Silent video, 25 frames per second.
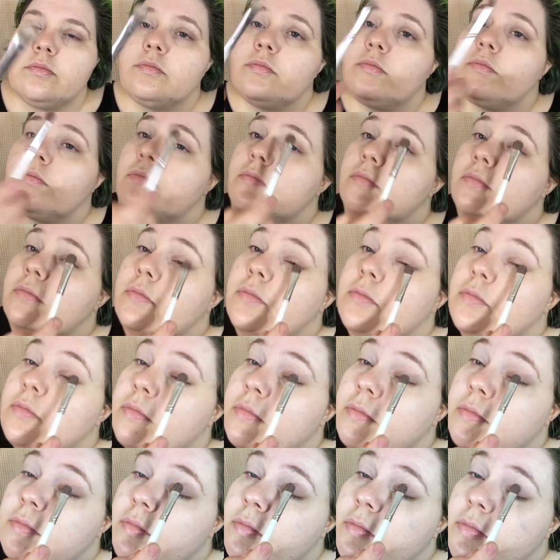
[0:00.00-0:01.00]
And
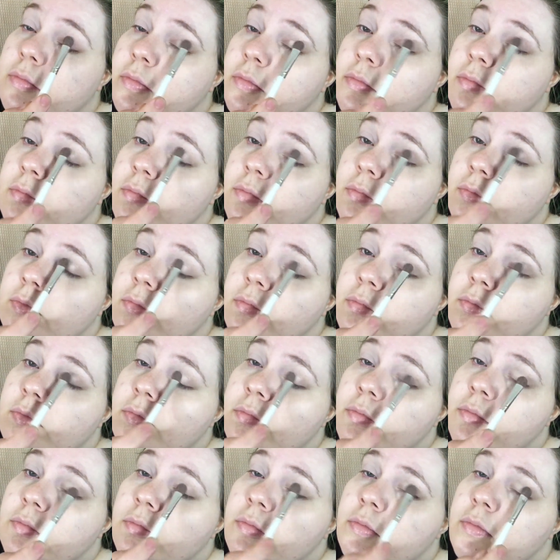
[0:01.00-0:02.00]
doing it on both
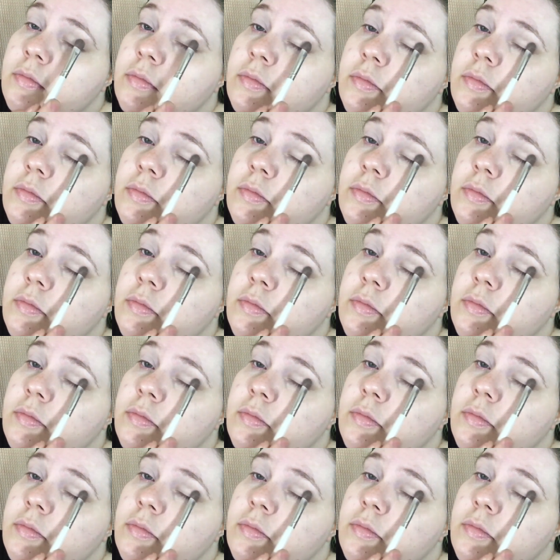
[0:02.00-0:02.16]
eyes.